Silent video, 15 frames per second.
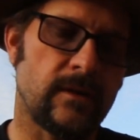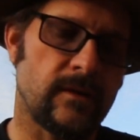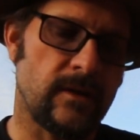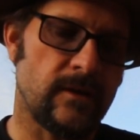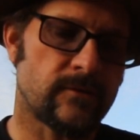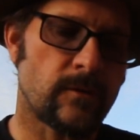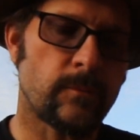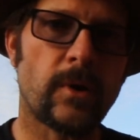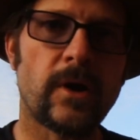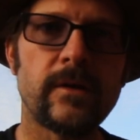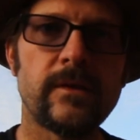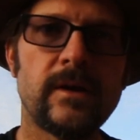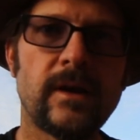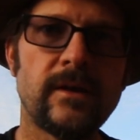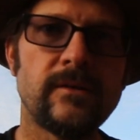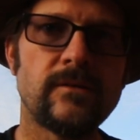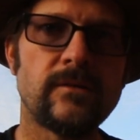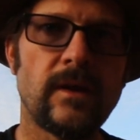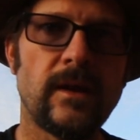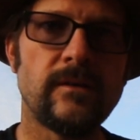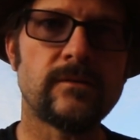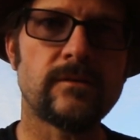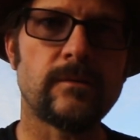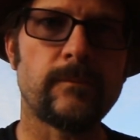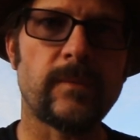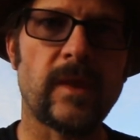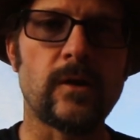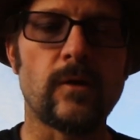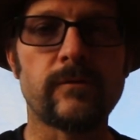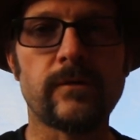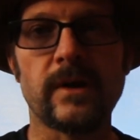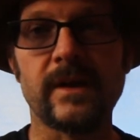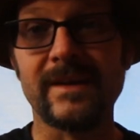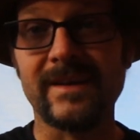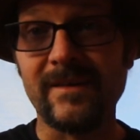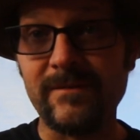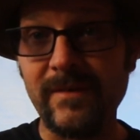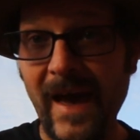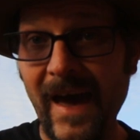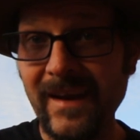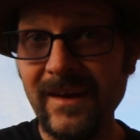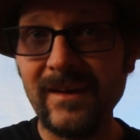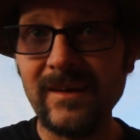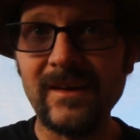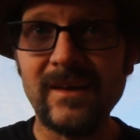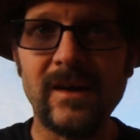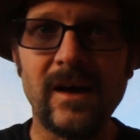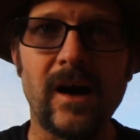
in the eastern part of the United States, and over in Nevada,